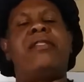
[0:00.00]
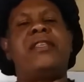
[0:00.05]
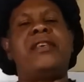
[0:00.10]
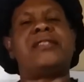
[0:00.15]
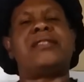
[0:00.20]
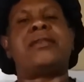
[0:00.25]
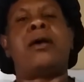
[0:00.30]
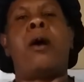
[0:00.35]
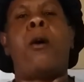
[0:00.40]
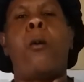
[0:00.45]

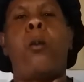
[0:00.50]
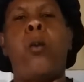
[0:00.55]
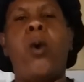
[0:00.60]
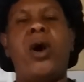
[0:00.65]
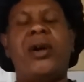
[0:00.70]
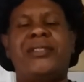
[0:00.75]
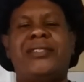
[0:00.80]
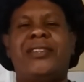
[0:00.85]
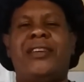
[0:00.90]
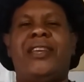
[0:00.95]
this
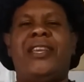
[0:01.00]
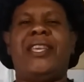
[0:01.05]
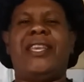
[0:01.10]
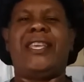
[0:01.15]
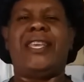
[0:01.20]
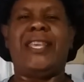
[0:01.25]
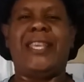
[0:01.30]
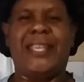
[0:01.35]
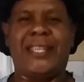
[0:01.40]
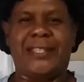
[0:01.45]
water
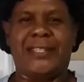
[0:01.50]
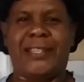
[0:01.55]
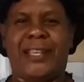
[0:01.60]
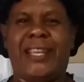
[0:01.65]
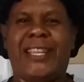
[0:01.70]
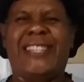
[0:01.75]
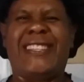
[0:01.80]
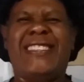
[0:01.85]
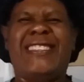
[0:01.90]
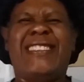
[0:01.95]
is
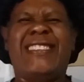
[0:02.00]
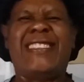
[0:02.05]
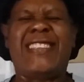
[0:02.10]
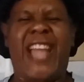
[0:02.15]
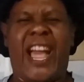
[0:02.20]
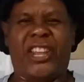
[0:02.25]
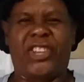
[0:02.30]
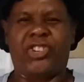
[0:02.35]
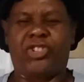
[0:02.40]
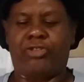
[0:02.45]

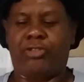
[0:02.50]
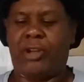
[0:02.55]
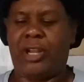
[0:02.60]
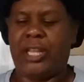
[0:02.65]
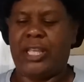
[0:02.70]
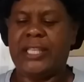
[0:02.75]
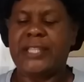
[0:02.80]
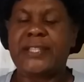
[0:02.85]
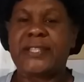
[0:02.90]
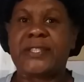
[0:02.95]

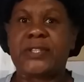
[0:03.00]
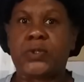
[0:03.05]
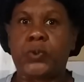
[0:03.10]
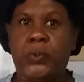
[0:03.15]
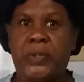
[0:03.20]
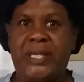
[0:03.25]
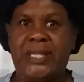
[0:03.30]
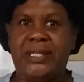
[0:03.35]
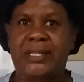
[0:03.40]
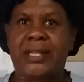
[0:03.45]
naturally
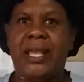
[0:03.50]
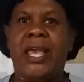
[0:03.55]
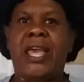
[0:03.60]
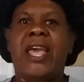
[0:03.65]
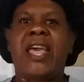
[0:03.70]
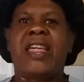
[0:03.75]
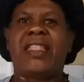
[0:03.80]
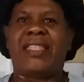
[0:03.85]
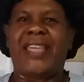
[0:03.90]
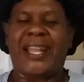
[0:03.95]
sweet.
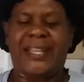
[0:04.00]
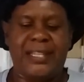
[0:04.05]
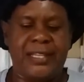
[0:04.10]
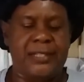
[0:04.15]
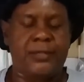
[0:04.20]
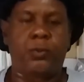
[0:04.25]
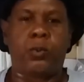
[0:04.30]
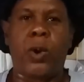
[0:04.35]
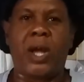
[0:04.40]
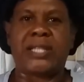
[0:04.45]
That
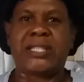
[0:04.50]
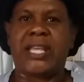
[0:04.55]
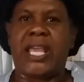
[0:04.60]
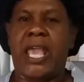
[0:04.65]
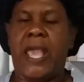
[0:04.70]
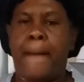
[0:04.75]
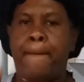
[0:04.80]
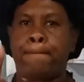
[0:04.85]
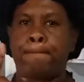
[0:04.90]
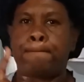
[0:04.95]
is what
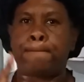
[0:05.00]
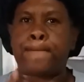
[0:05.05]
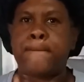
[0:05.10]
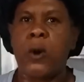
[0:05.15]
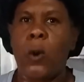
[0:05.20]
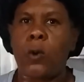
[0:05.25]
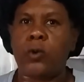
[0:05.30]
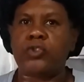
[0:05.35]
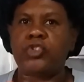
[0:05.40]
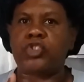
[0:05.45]
a
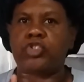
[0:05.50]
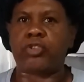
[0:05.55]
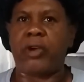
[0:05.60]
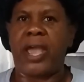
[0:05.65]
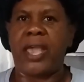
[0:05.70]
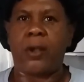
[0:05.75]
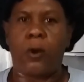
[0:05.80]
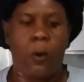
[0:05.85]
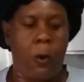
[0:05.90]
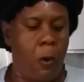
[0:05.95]
bone
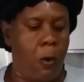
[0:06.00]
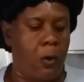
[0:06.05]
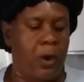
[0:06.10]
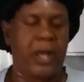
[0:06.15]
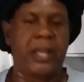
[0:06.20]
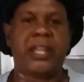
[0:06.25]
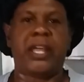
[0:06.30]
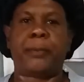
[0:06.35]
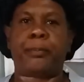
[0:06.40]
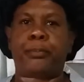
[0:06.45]
dry
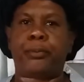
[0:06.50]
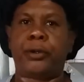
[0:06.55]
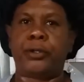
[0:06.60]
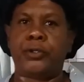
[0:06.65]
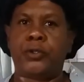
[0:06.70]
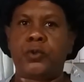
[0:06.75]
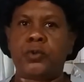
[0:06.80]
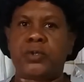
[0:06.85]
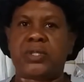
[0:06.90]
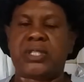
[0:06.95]
coconut
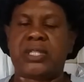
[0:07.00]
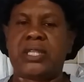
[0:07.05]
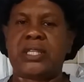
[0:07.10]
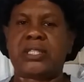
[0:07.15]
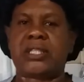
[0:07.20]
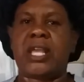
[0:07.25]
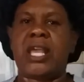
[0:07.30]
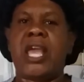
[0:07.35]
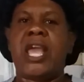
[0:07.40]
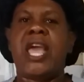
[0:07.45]

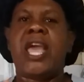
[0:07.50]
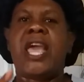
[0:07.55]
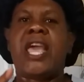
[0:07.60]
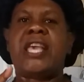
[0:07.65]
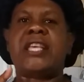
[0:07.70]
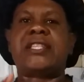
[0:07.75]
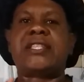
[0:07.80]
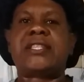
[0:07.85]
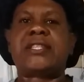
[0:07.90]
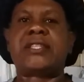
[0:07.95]
produces.
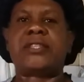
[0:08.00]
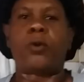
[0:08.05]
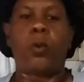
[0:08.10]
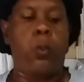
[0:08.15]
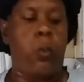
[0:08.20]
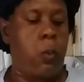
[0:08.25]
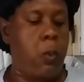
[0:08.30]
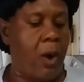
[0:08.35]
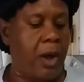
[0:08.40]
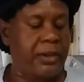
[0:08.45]
It's the
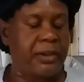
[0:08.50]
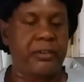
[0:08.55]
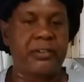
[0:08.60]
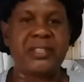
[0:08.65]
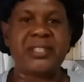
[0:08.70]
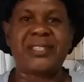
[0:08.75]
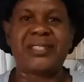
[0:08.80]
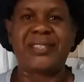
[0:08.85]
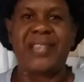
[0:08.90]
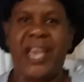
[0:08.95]
water
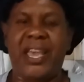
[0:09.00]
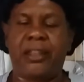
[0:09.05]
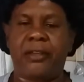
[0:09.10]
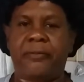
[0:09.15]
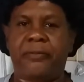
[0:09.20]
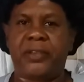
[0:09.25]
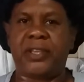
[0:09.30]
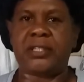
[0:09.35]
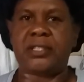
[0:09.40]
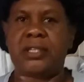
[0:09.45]
inside
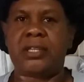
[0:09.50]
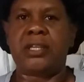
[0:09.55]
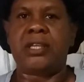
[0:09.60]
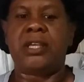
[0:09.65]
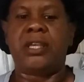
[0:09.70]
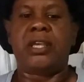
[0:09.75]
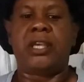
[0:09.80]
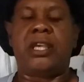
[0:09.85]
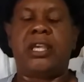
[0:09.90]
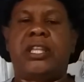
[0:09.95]
of it.
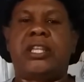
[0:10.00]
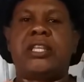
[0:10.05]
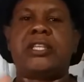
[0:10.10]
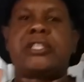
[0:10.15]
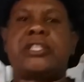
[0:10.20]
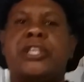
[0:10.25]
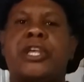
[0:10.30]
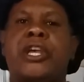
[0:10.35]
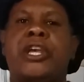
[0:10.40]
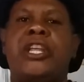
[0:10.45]
It
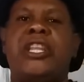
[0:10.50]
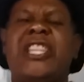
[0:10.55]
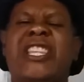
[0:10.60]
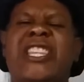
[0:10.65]
is